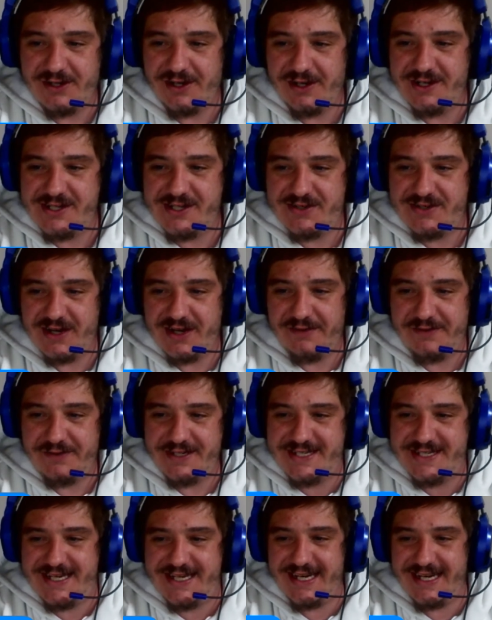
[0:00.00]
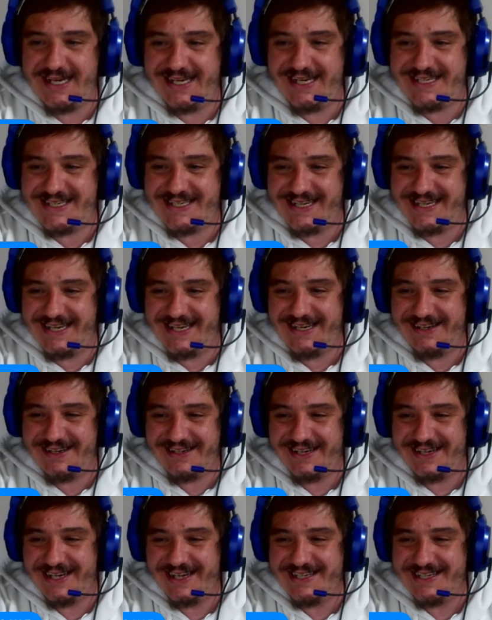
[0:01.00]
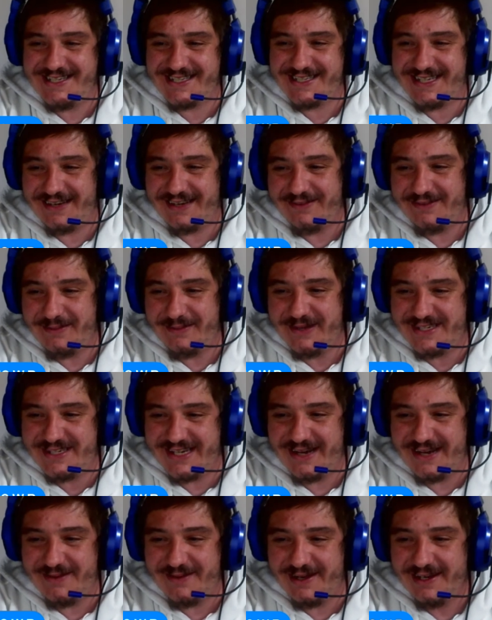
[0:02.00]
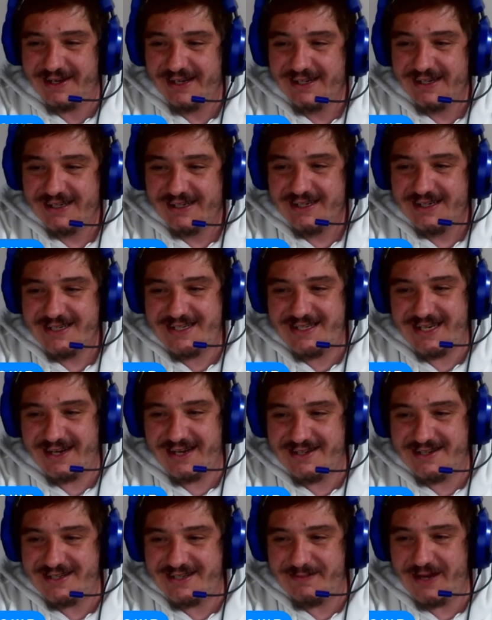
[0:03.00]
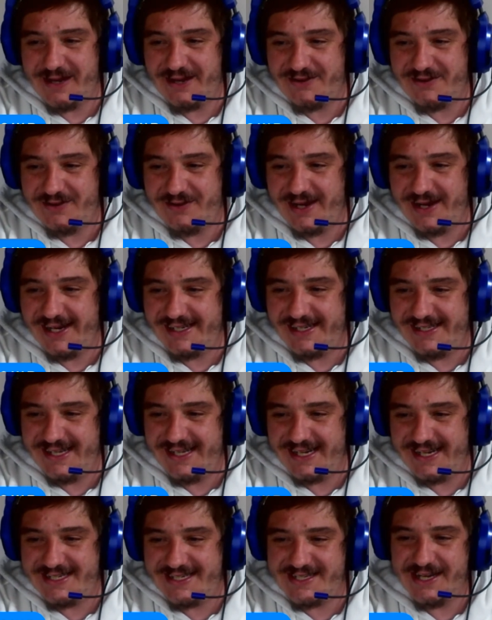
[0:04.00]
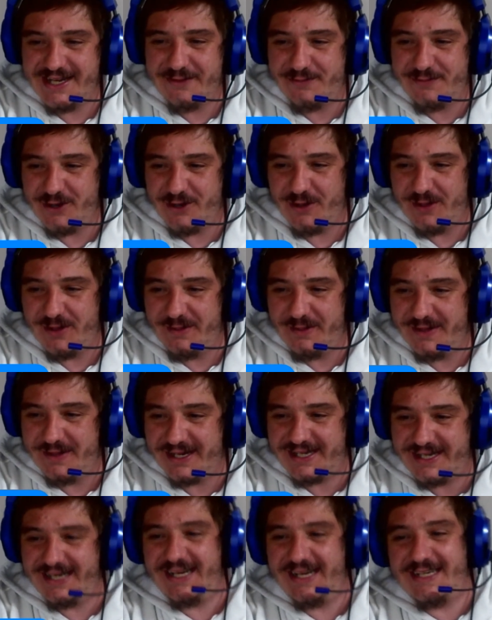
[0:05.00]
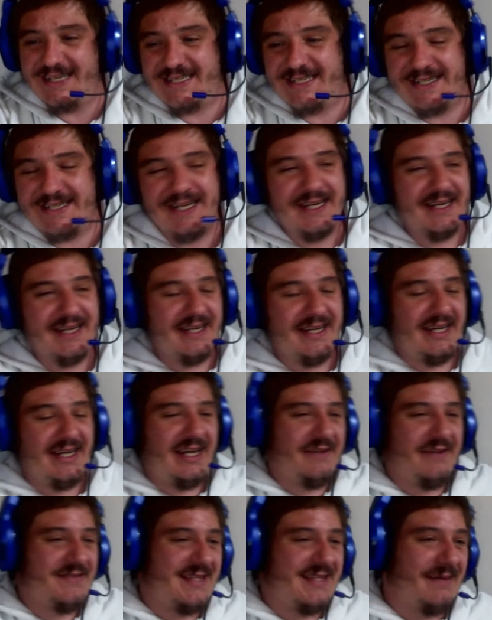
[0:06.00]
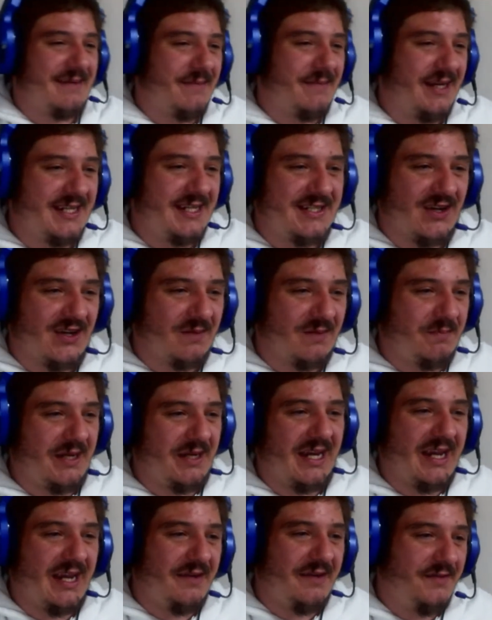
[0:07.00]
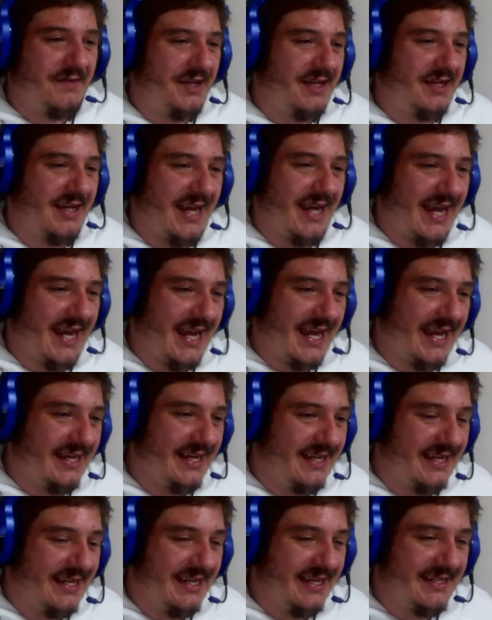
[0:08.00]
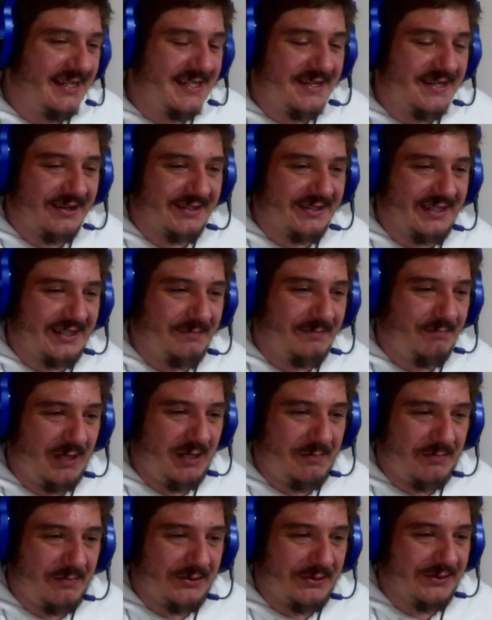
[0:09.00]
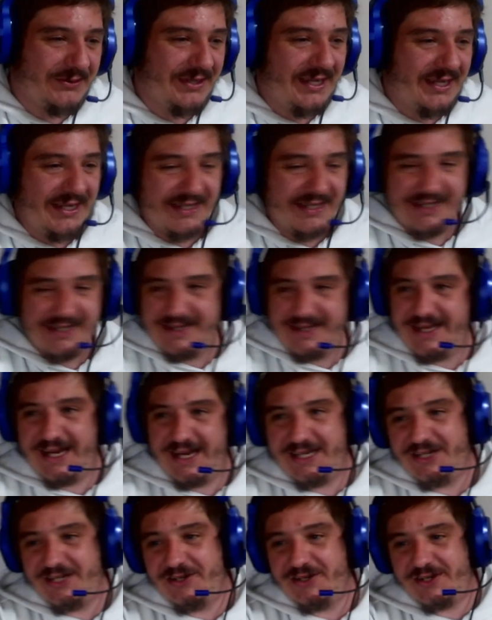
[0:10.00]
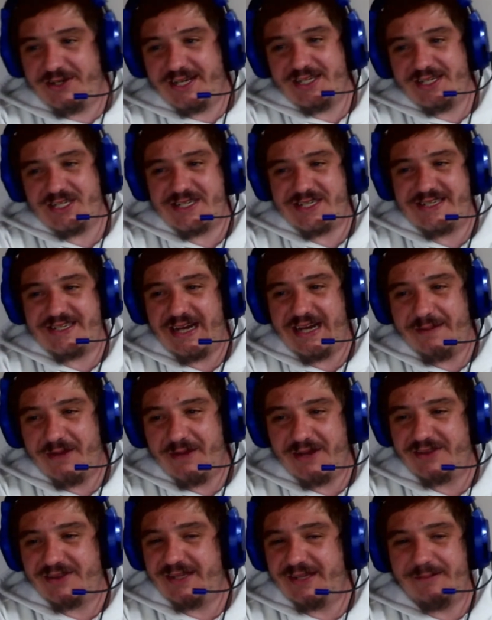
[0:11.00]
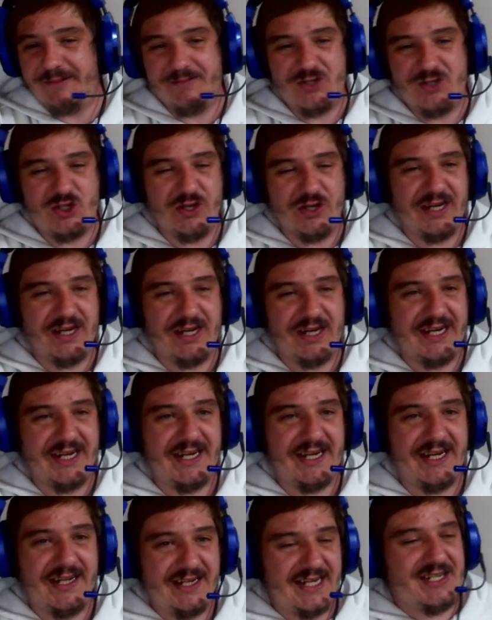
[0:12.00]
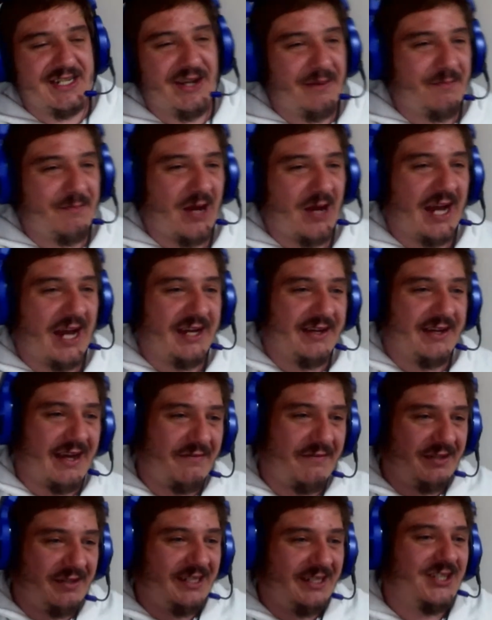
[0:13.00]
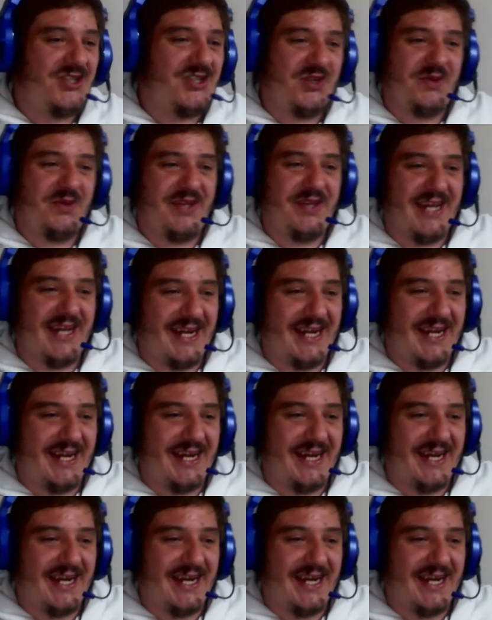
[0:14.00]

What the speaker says: Straffy says, okay, I just gave him a timeout. Sounds about right. That's no problem, Achilles. If somebody's not behaving and insulting people, then you can just time out them. Surely I don't have an issue with that.